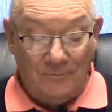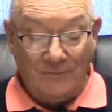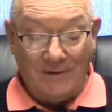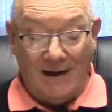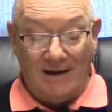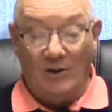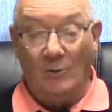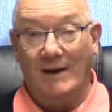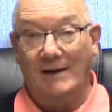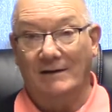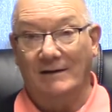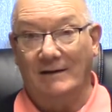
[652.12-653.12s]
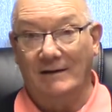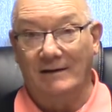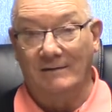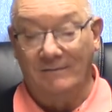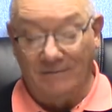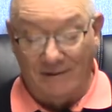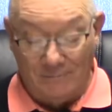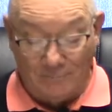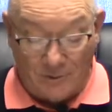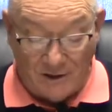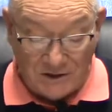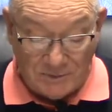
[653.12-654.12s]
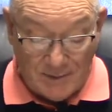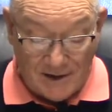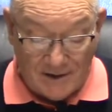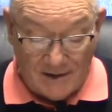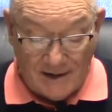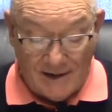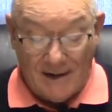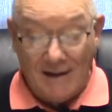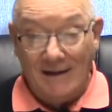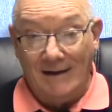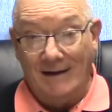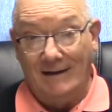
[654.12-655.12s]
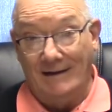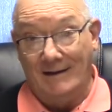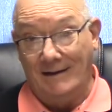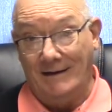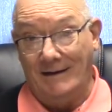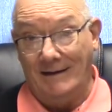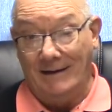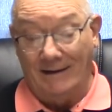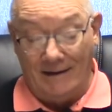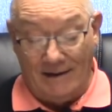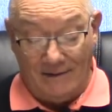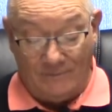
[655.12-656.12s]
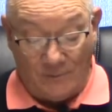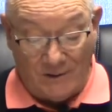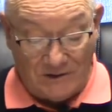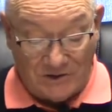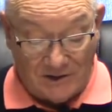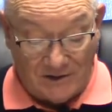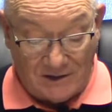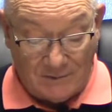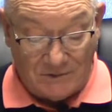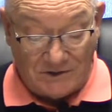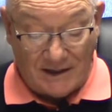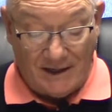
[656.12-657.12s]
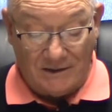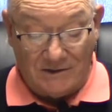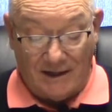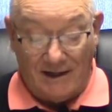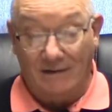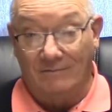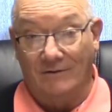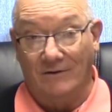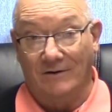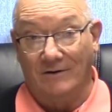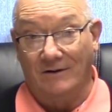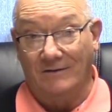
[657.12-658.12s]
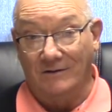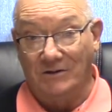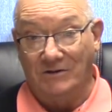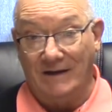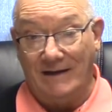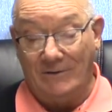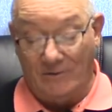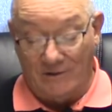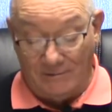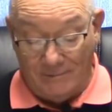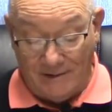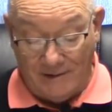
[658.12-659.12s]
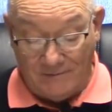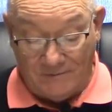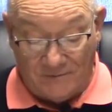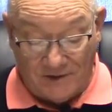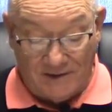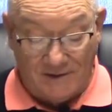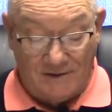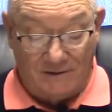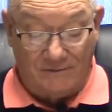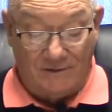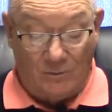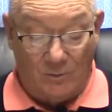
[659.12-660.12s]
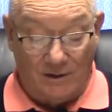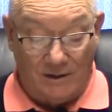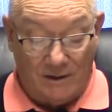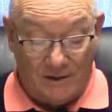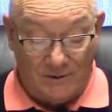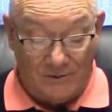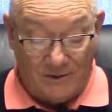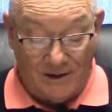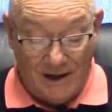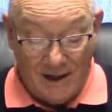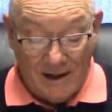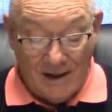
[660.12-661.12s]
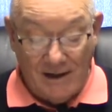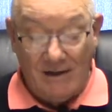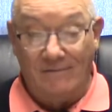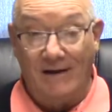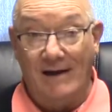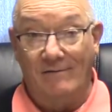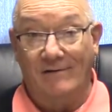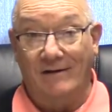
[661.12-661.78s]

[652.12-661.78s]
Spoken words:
I know how to live in prosperity. In any and every circumstance, I have learned the secret of being filled, of going hungry, of having